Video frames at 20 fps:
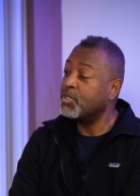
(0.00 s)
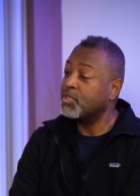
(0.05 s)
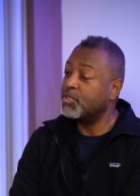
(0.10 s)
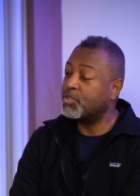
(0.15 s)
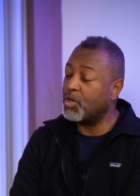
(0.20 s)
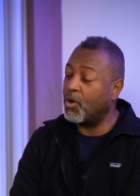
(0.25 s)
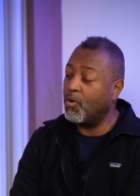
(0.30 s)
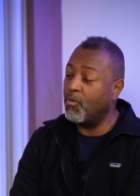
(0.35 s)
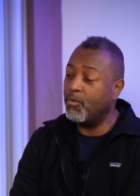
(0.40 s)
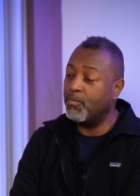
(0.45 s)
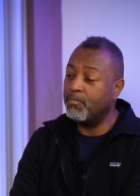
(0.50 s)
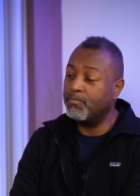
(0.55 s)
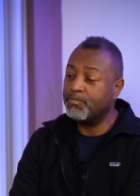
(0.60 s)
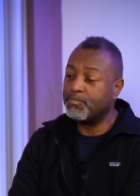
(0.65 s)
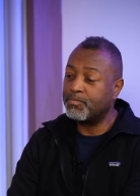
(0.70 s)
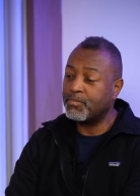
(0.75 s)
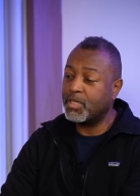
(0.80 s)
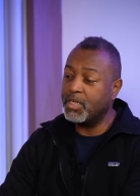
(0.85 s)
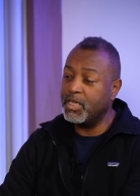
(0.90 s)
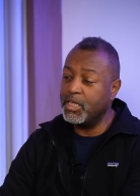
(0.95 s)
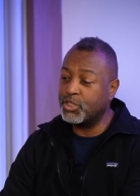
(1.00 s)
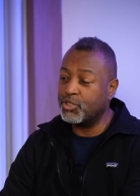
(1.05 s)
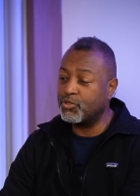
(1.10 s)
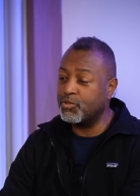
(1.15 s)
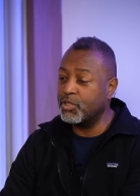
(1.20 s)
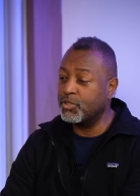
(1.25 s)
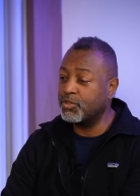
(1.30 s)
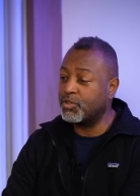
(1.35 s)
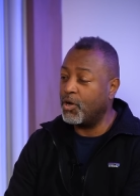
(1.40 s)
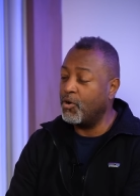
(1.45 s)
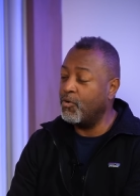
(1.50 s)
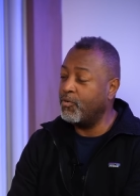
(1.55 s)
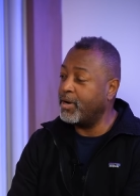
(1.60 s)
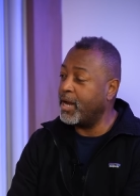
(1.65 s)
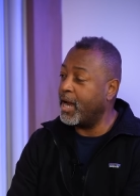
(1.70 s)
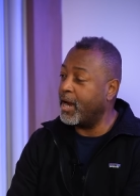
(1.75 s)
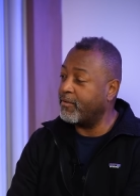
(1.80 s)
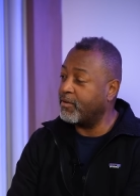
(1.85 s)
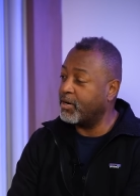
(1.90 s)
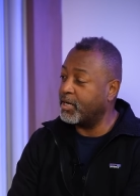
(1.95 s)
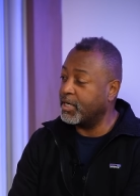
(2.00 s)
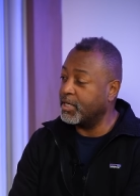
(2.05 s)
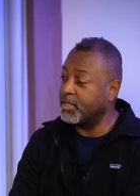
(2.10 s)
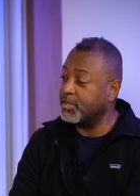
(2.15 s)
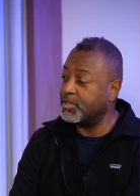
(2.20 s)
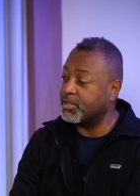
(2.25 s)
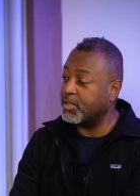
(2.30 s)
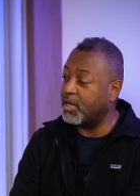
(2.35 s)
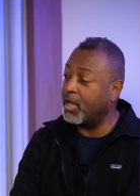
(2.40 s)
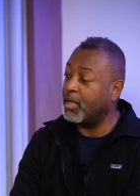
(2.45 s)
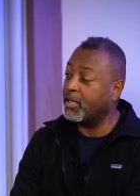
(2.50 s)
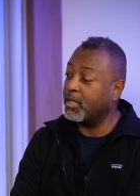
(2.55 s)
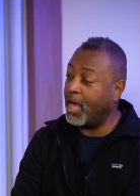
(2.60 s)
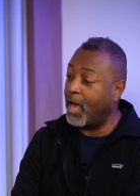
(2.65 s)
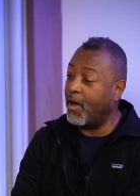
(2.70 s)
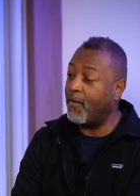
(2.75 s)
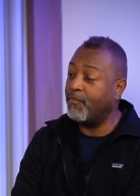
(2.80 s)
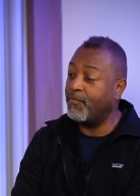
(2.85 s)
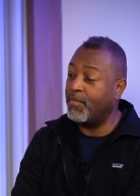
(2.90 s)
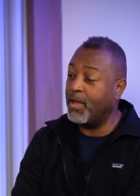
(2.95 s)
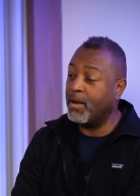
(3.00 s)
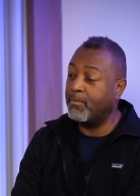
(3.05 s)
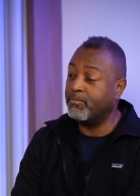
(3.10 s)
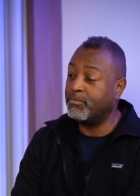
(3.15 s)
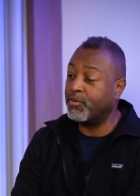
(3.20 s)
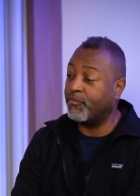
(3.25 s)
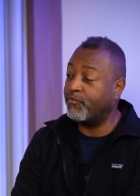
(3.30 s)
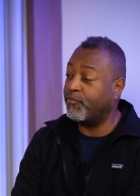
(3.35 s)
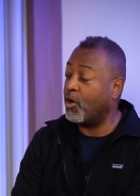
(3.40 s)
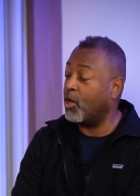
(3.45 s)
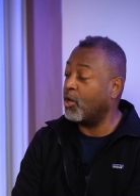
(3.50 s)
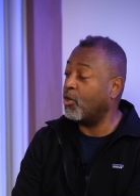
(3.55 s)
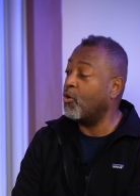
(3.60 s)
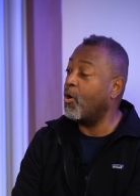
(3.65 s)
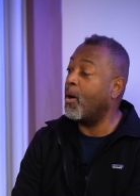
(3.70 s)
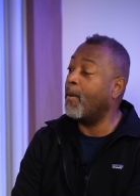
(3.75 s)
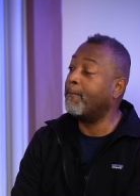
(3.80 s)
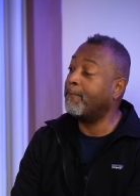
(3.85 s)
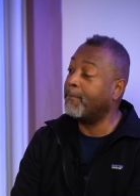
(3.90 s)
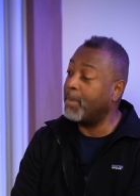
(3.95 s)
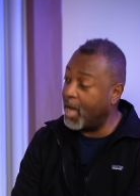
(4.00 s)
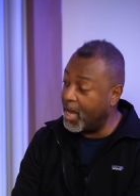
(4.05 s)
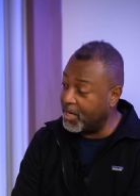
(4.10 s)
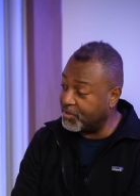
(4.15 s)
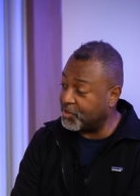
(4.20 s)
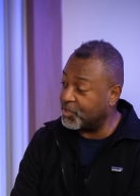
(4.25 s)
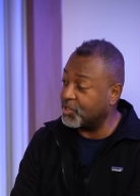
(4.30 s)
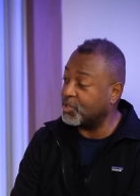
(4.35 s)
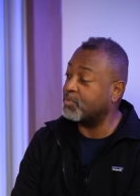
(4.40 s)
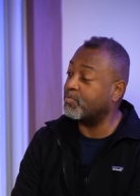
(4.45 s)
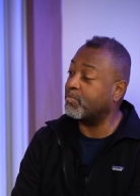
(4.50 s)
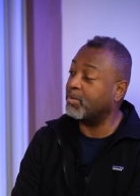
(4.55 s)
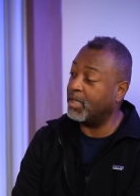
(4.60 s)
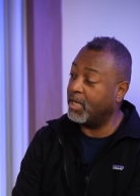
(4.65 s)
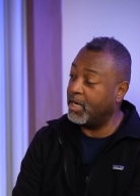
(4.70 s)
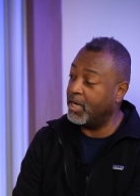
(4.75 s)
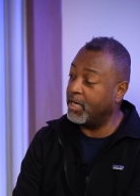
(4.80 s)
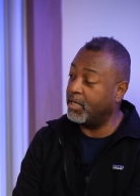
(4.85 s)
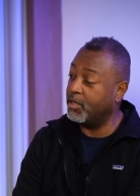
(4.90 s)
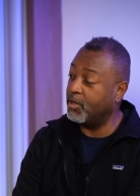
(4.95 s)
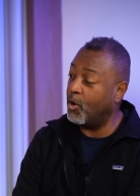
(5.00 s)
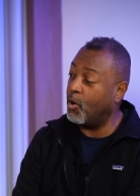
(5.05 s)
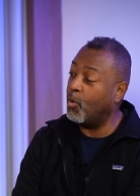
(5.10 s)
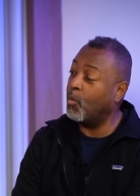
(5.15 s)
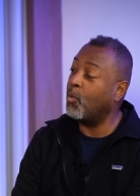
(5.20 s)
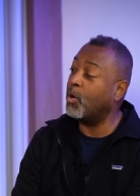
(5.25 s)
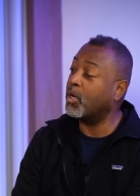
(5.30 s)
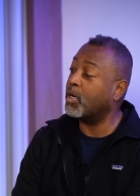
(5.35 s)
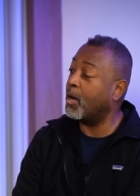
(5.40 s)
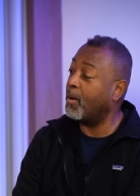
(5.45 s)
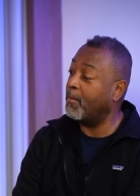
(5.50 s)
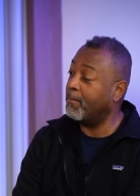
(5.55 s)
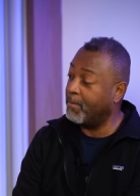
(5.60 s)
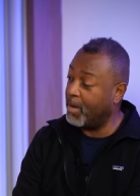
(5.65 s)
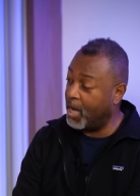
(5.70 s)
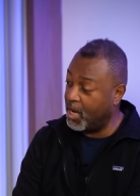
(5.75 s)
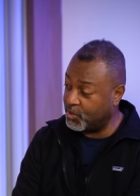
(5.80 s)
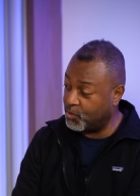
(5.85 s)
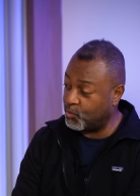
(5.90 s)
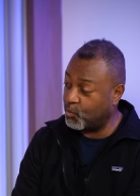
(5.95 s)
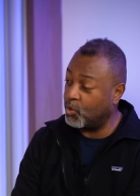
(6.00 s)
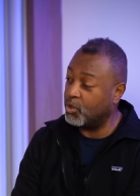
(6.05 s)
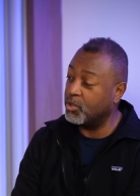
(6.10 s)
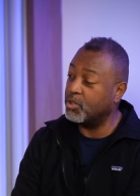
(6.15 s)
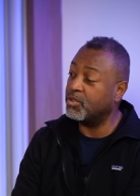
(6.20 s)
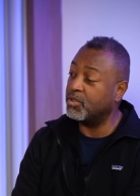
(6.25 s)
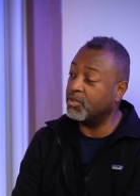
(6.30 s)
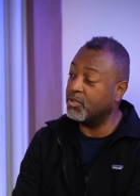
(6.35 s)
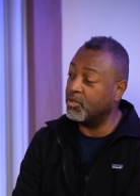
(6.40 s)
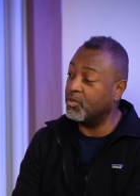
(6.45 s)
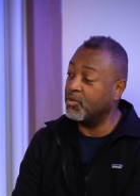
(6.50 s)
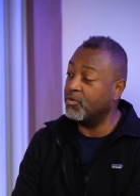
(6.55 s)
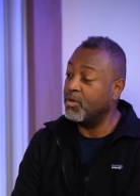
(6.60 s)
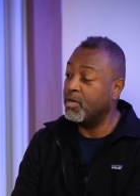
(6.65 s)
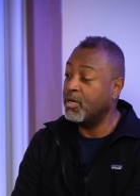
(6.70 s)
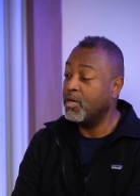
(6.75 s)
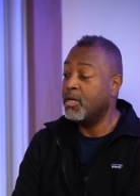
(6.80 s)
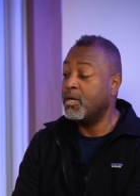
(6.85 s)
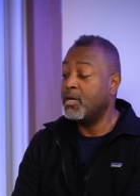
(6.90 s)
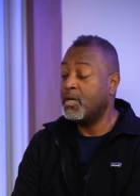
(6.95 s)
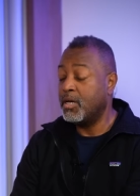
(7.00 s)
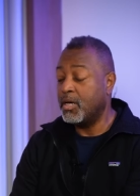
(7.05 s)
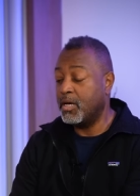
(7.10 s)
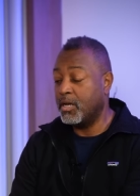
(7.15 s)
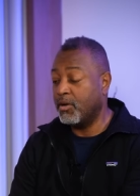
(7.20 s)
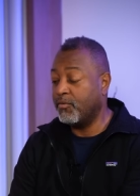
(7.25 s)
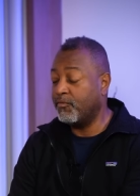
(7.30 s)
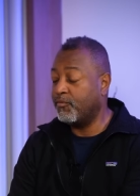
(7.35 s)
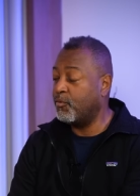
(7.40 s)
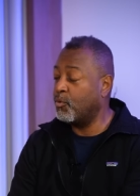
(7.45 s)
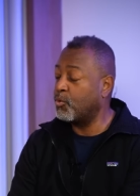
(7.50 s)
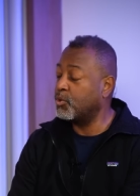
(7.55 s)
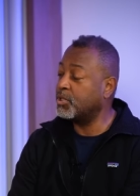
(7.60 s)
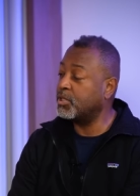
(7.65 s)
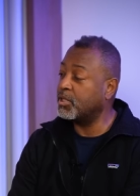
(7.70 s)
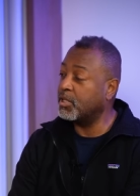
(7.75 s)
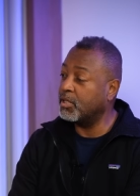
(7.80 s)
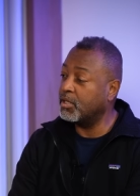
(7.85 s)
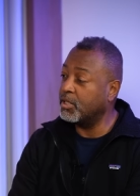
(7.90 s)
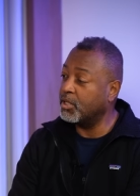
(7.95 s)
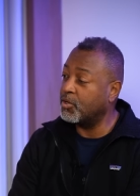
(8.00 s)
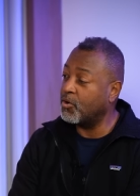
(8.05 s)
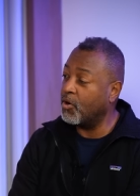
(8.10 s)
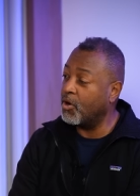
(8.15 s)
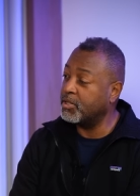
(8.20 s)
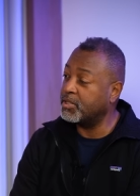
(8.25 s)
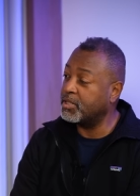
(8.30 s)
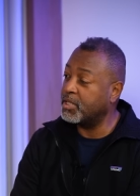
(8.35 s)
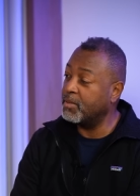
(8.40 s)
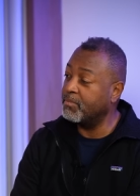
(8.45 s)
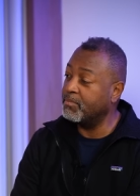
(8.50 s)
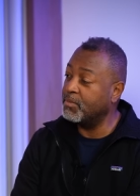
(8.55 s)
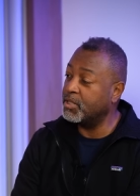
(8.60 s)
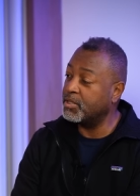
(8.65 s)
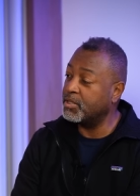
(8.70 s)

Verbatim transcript: So Israel's own arrogance allowed them to follow Hamas's plan on what Hamas wanted to do, and unfortunately caused them